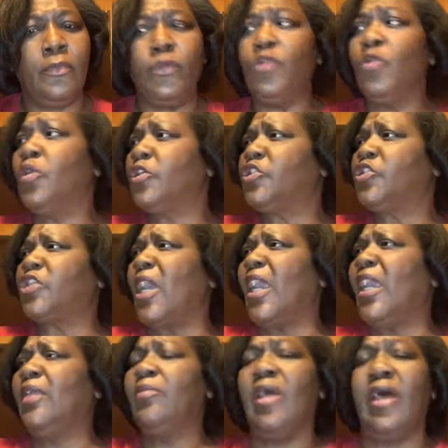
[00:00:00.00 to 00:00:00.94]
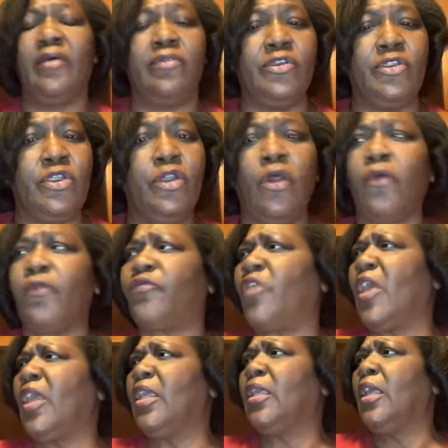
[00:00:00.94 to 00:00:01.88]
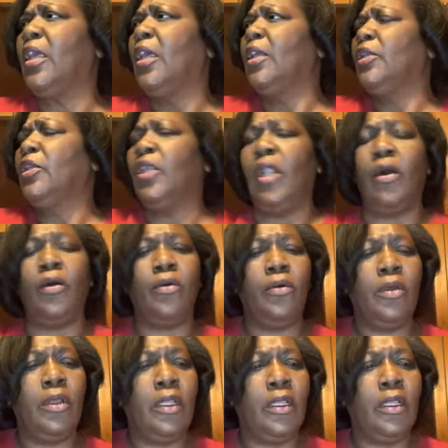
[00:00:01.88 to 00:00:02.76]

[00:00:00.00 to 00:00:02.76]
You're ashamed of it. You don't think, you know,